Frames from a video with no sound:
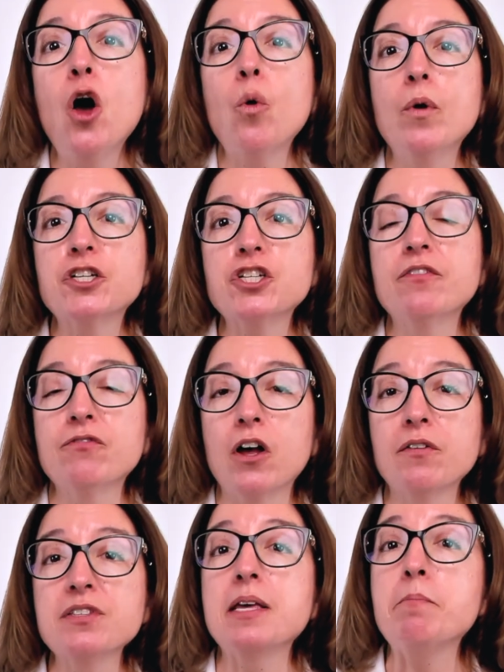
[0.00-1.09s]
which
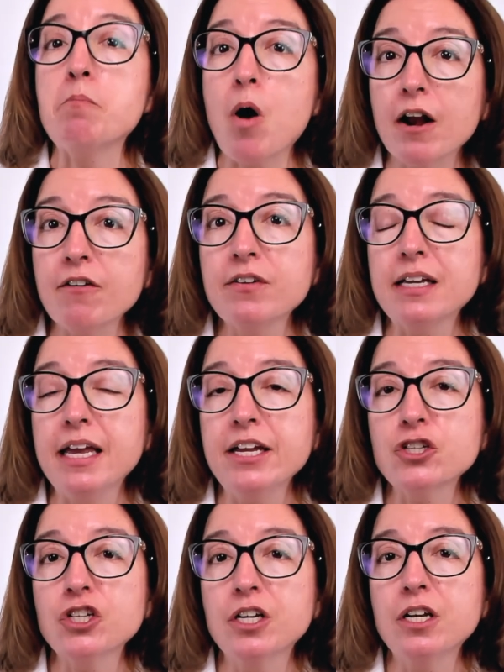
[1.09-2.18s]
involves the
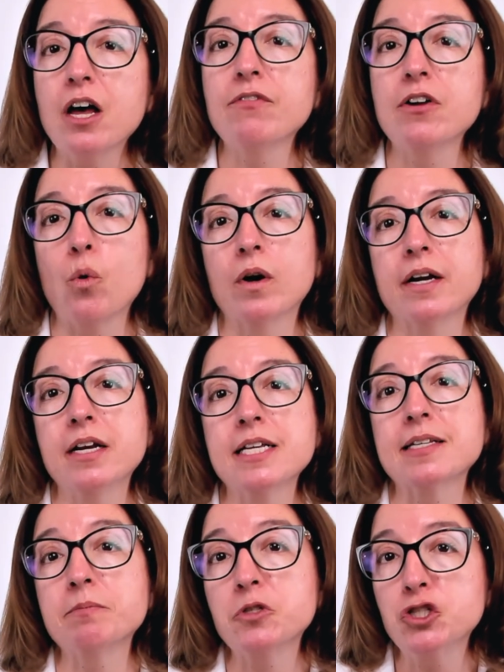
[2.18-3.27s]
modification of an
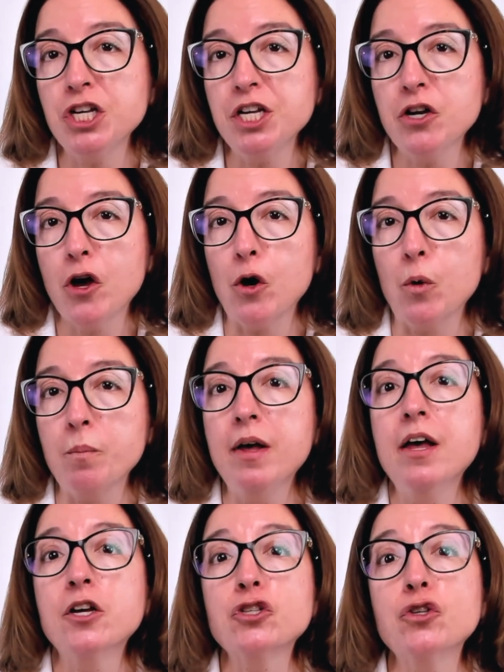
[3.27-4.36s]
organism's genome
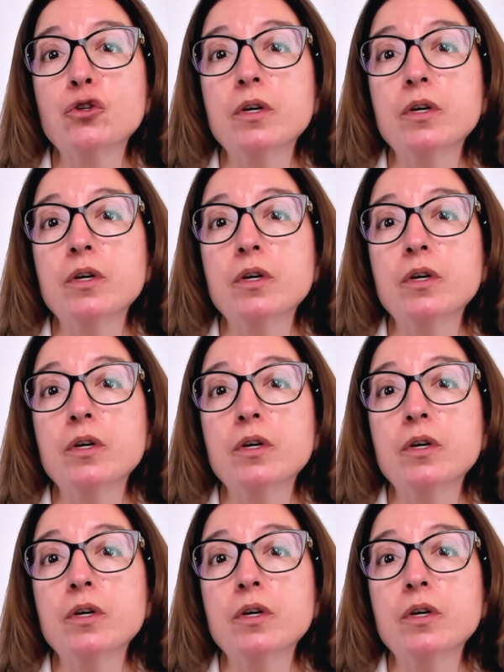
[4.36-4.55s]
to